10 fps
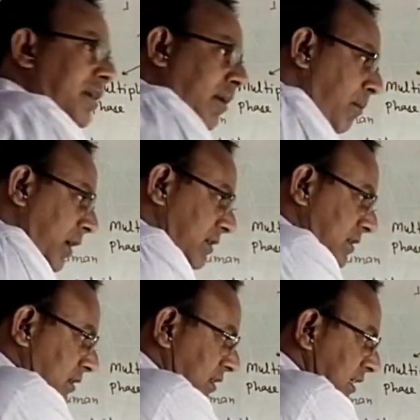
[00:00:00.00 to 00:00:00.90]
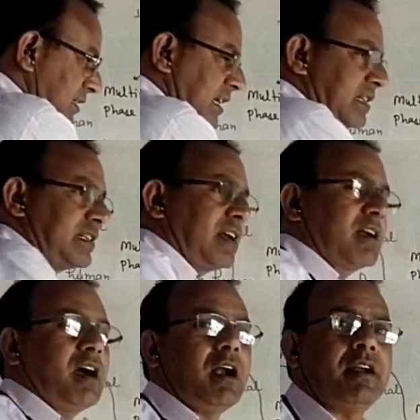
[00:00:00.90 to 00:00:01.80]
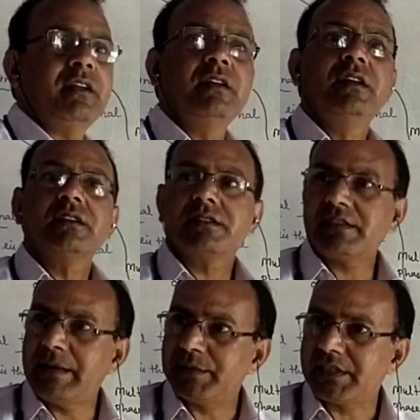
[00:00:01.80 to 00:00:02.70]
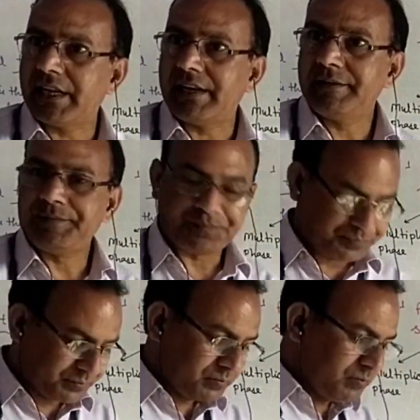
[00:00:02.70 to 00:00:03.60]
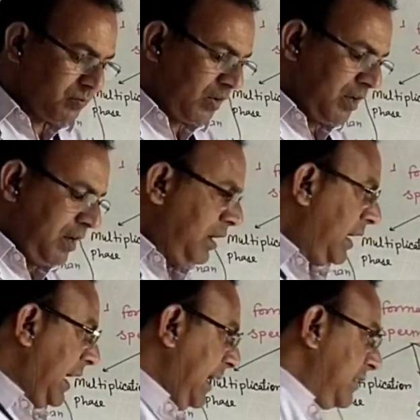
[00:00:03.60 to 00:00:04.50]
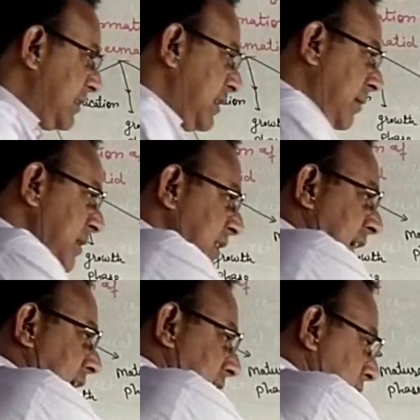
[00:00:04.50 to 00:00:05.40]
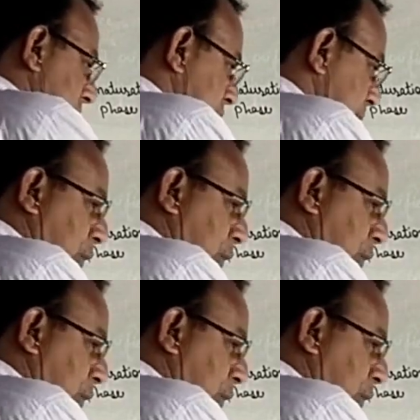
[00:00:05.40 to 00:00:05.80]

numbers. These cells are called stem cells. And some cells,